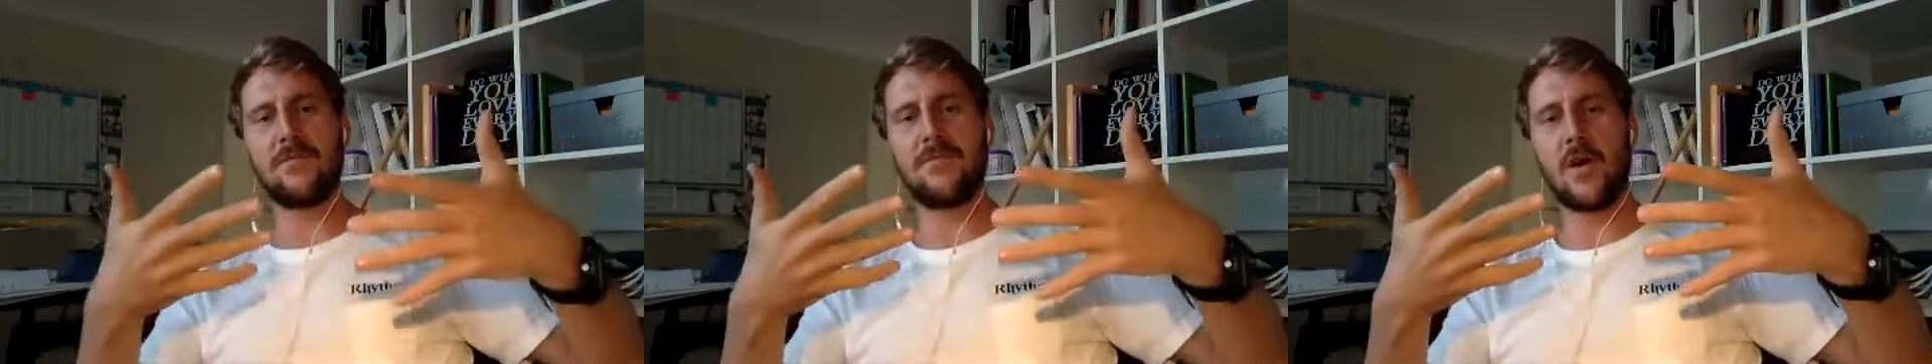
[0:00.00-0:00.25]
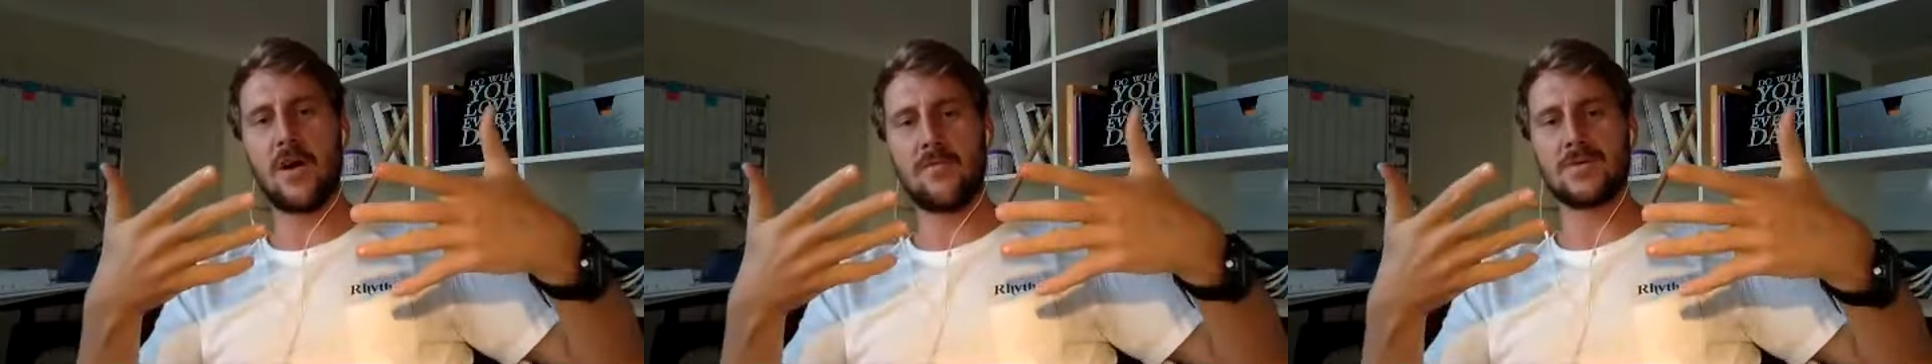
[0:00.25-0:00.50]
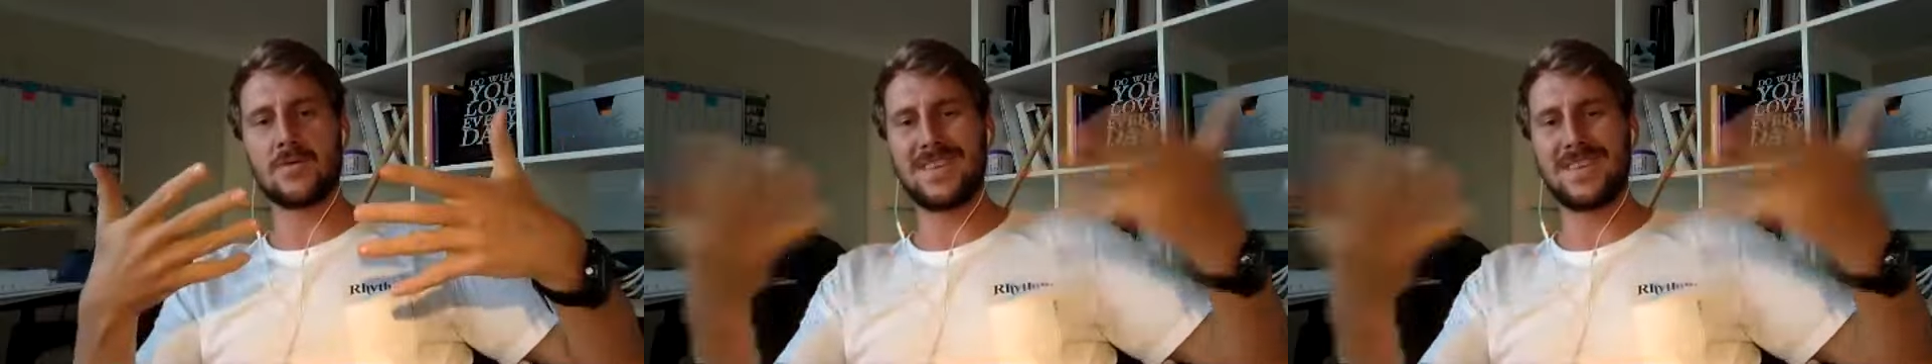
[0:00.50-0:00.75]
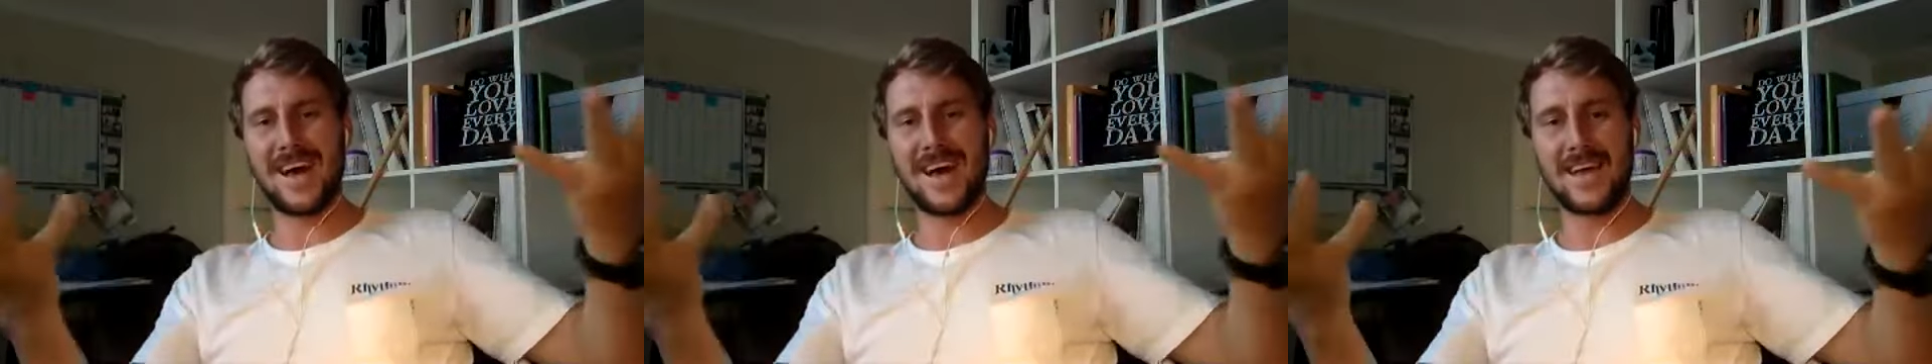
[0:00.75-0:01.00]
5 meals a
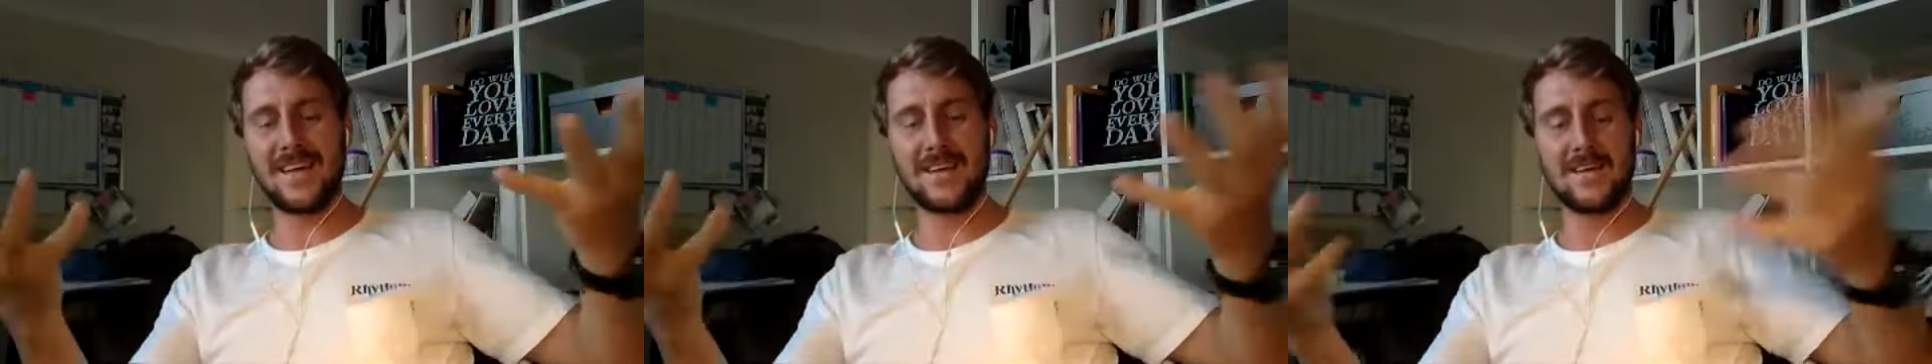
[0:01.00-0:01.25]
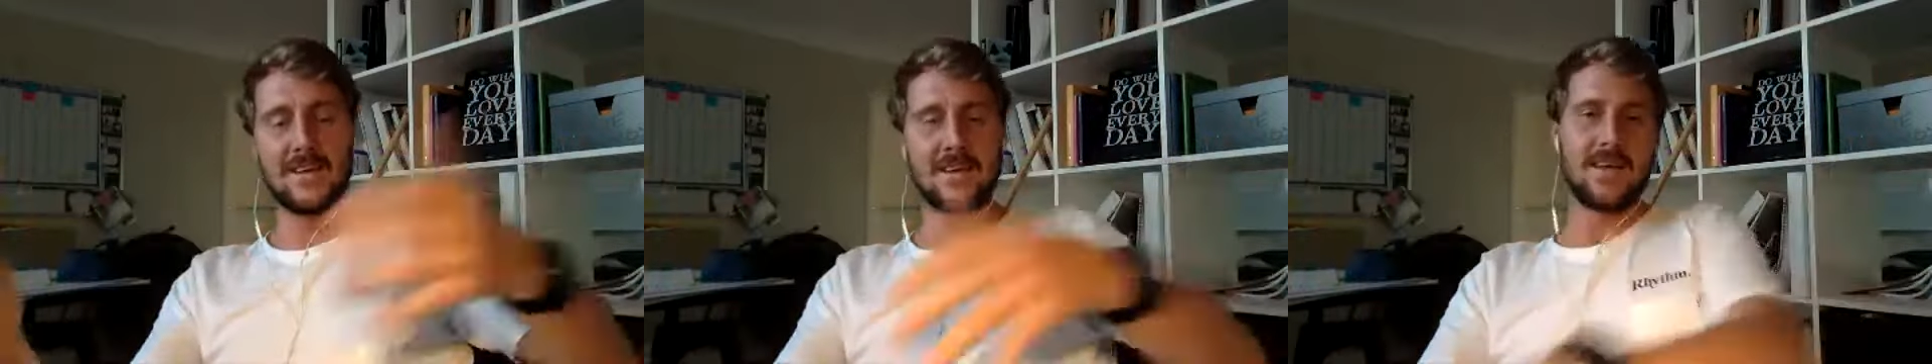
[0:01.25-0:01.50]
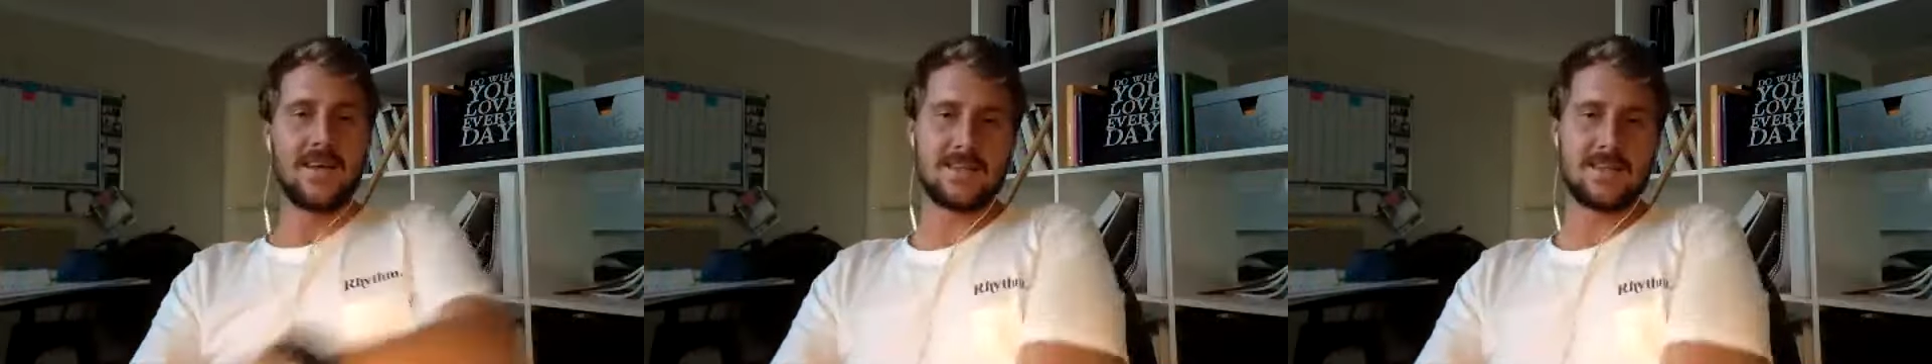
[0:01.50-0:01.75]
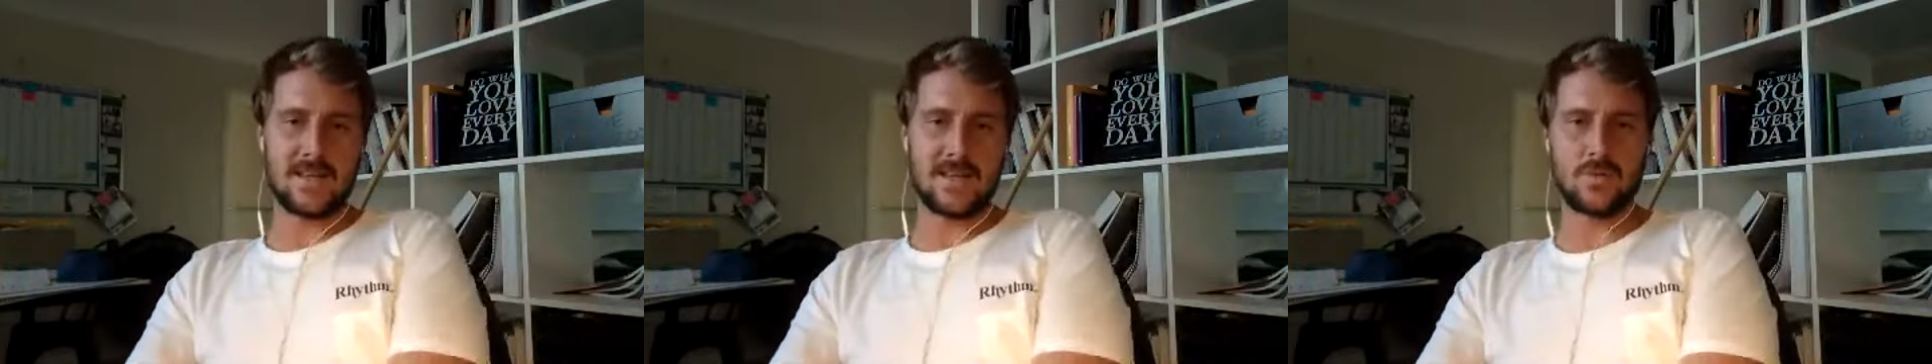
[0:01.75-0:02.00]
day
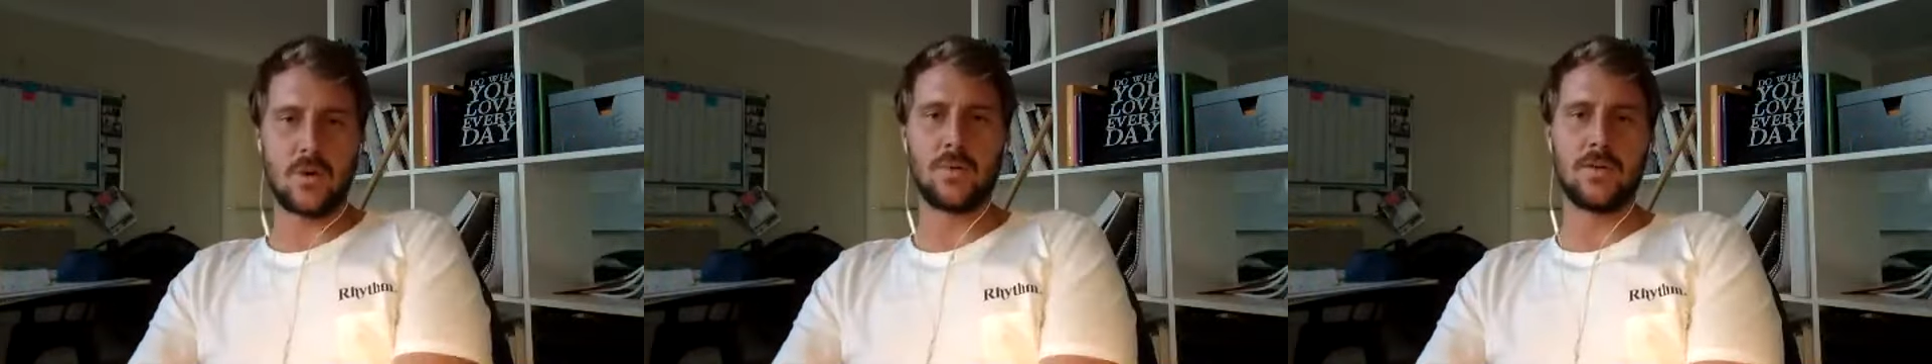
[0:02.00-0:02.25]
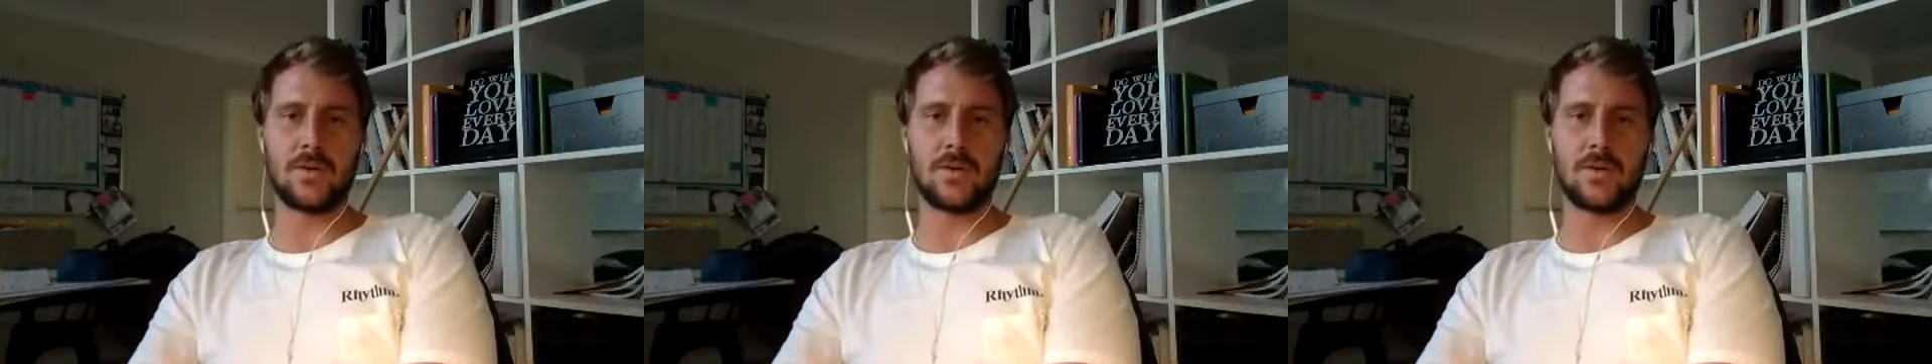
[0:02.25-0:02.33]
is what we're